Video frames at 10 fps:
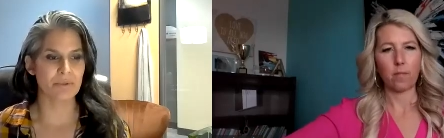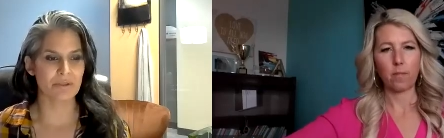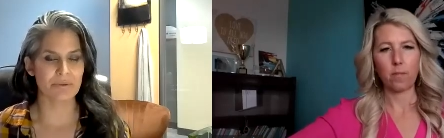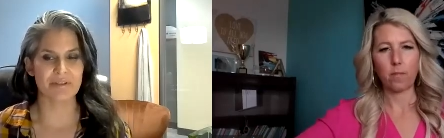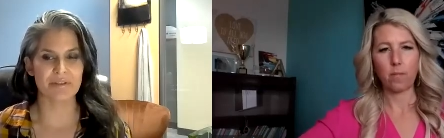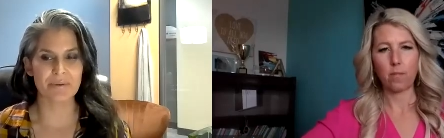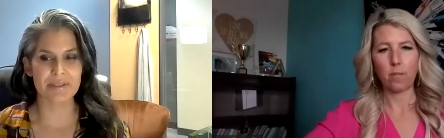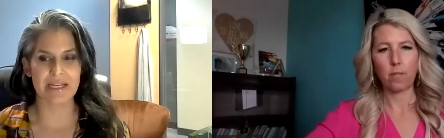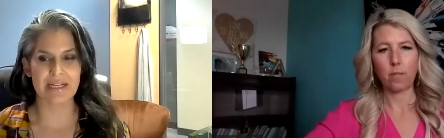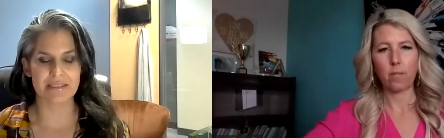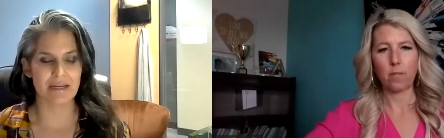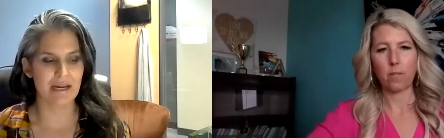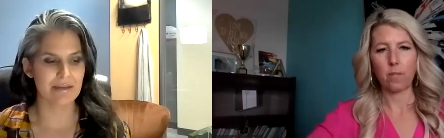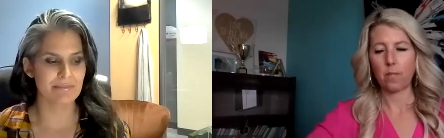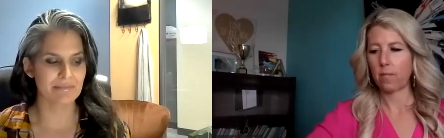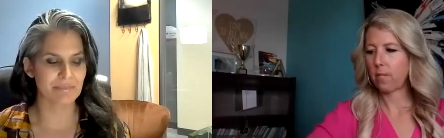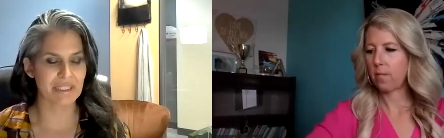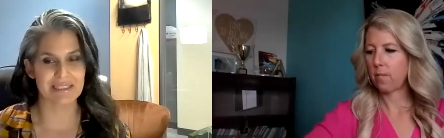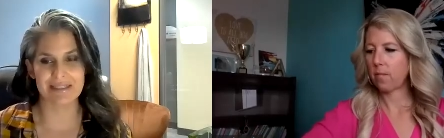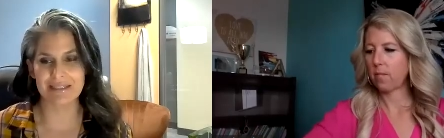Speaker 1: to work with you at that time
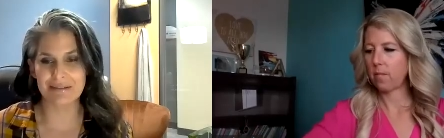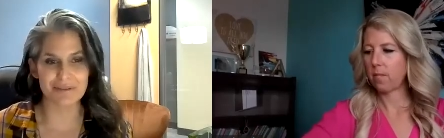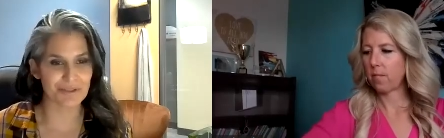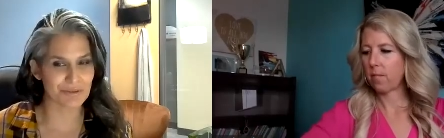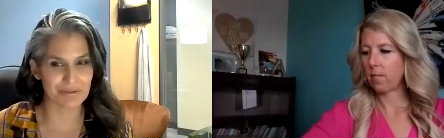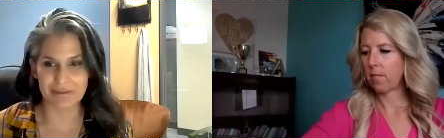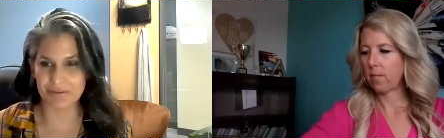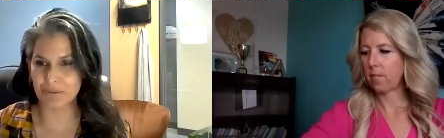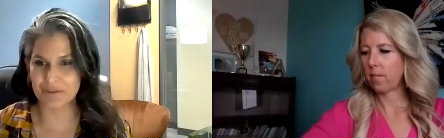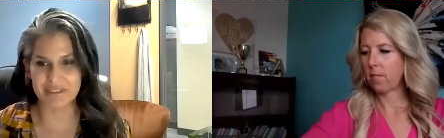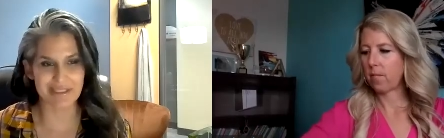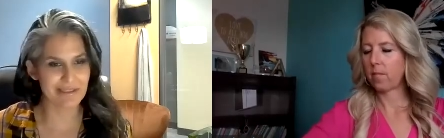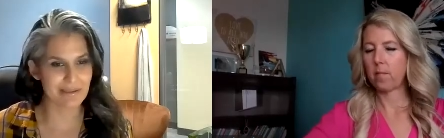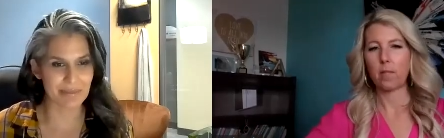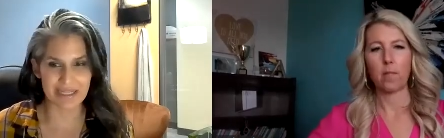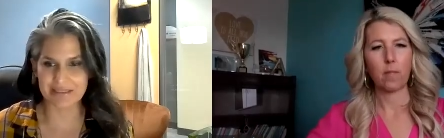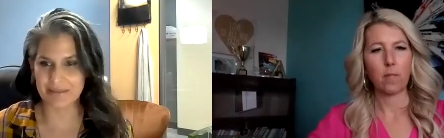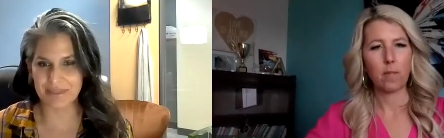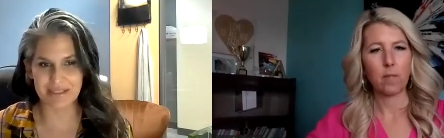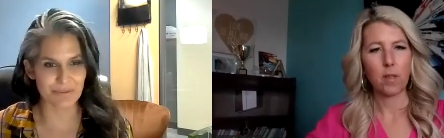because i think it was like towards the end of the
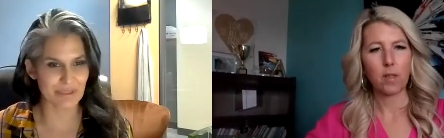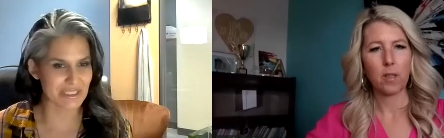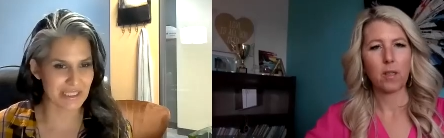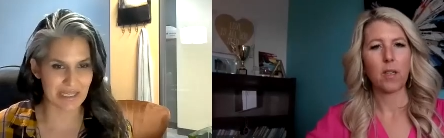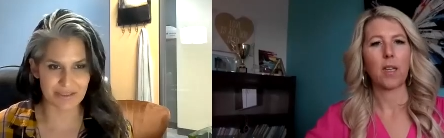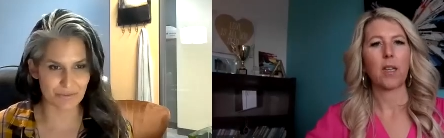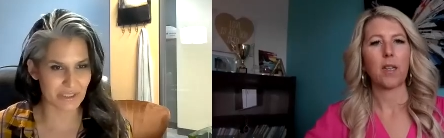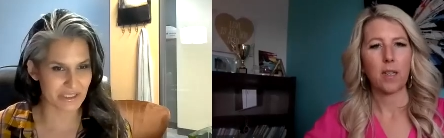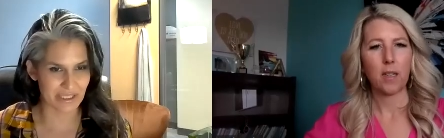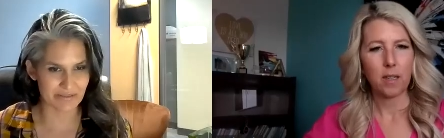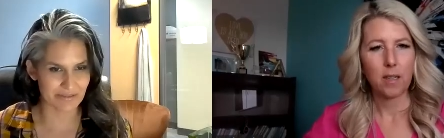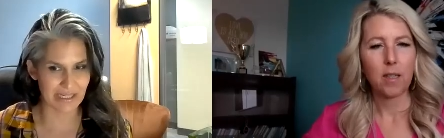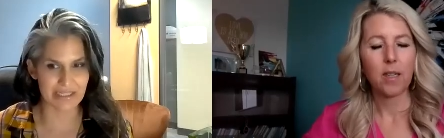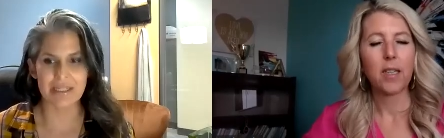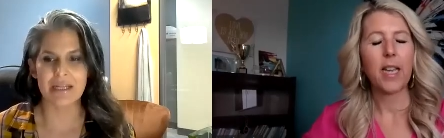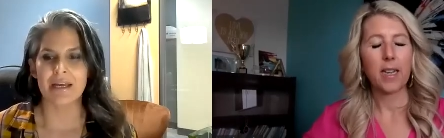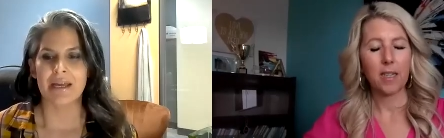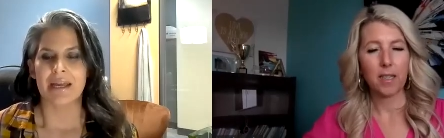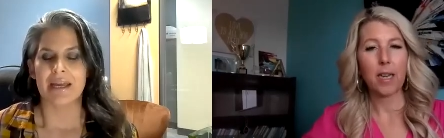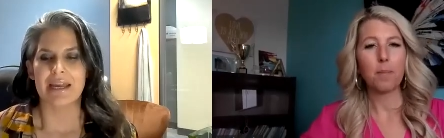pandemic that we decided to work together right
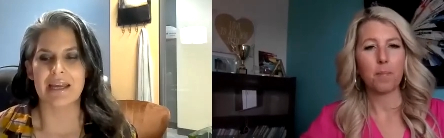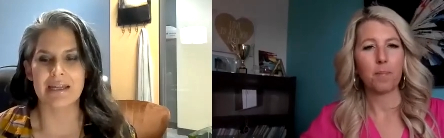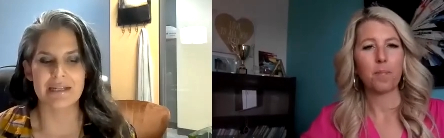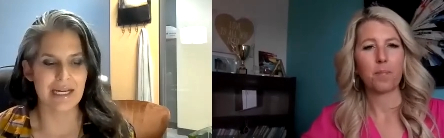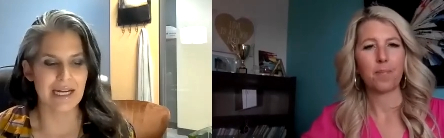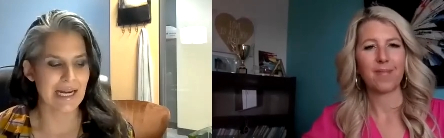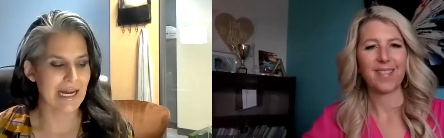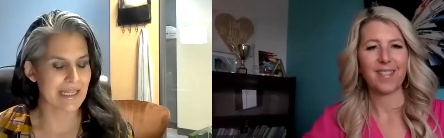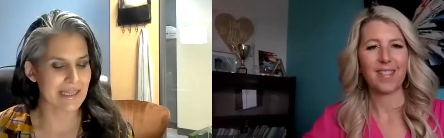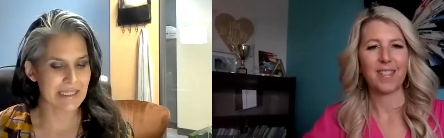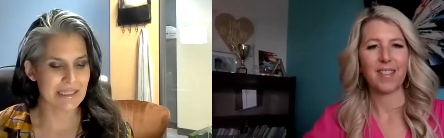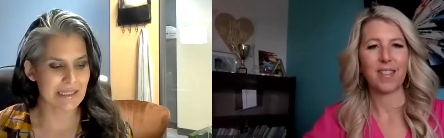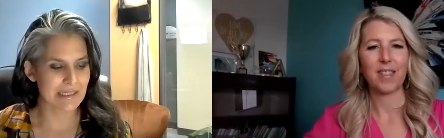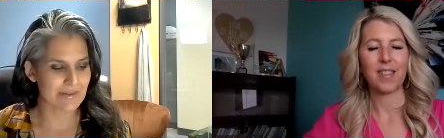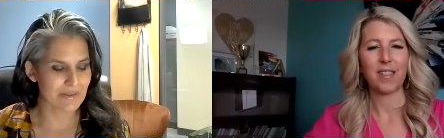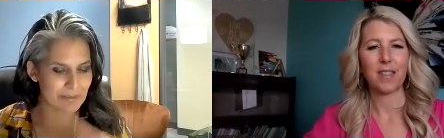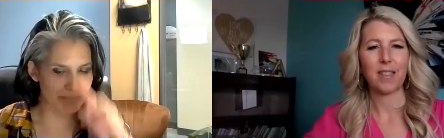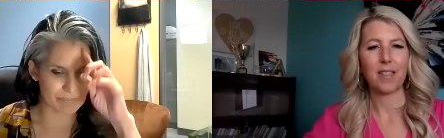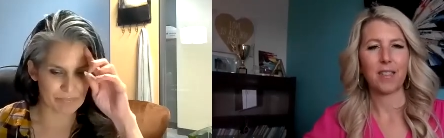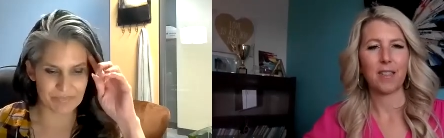
Speaker 2: yeah yeah and
Speaker 1: i think that
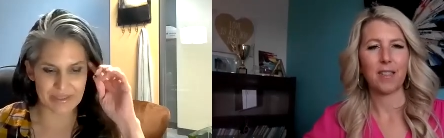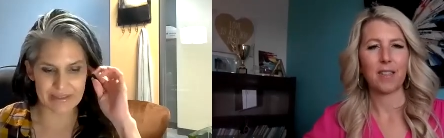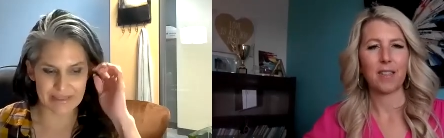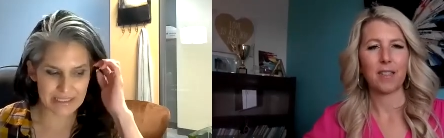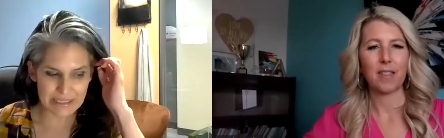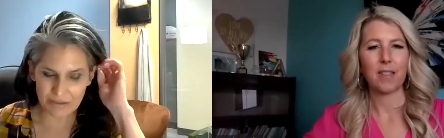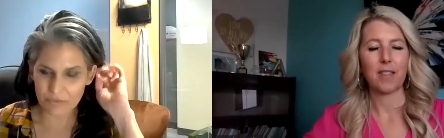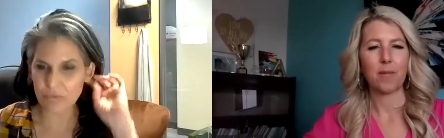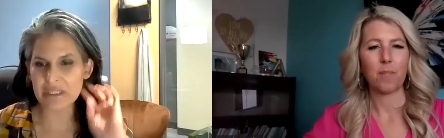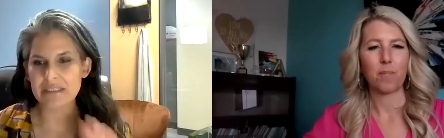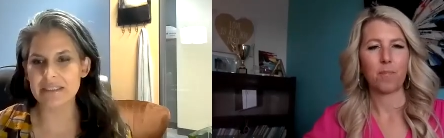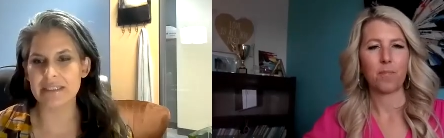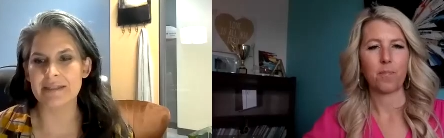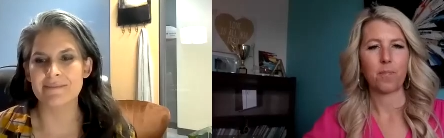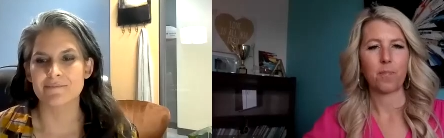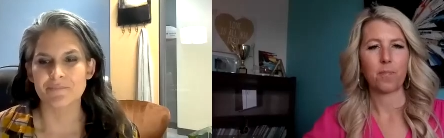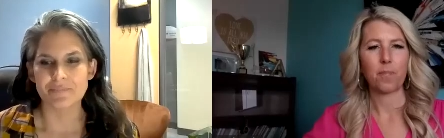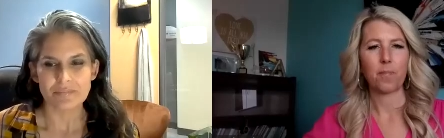the the thing that really